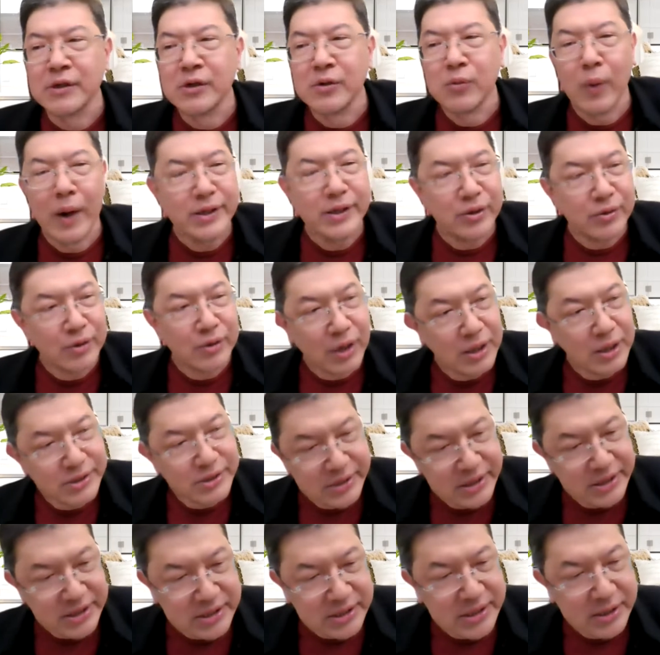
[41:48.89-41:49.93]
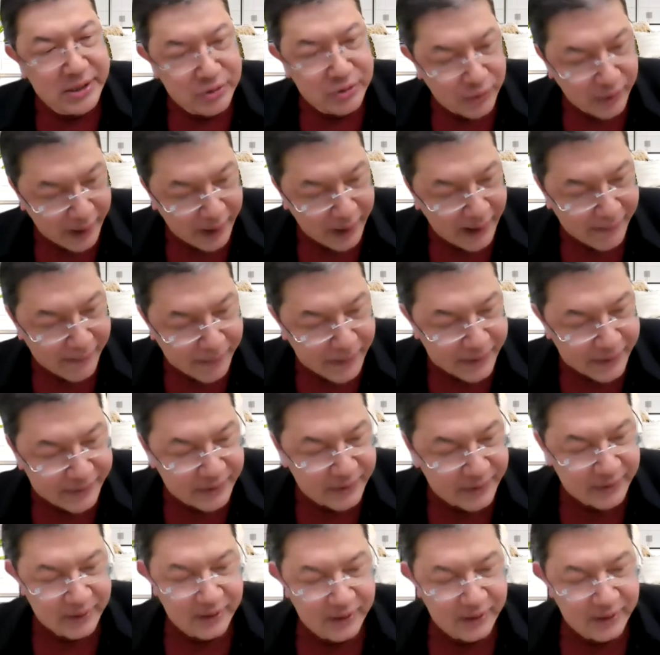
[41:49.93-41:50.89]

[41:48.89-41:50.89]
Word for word: Why you caused this thing to happen?